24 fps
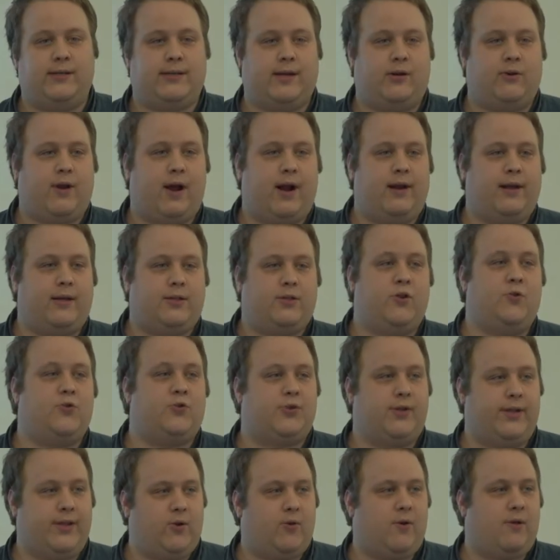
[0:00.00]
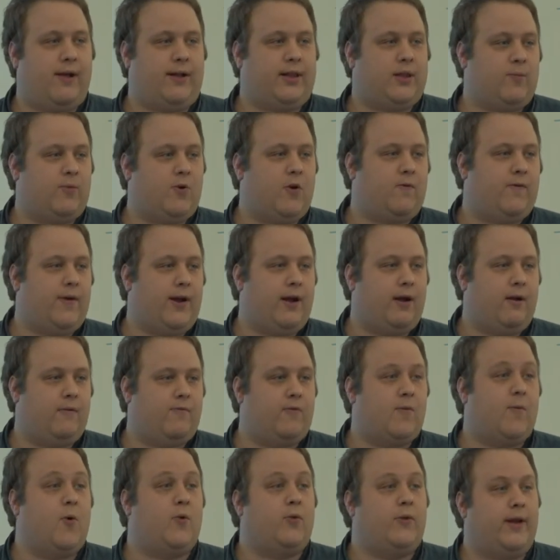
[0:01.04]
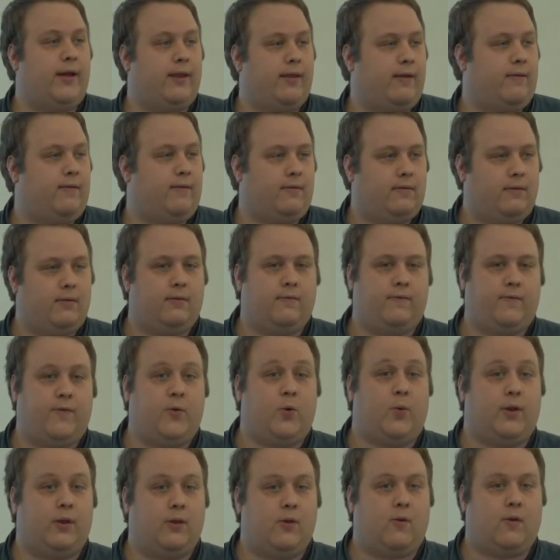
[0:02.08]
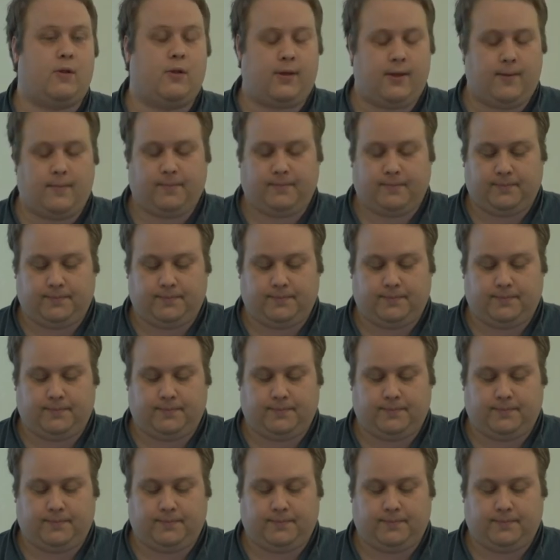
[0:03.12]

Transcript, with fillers: Center context, usually you collect the profile remotely and then view it locally.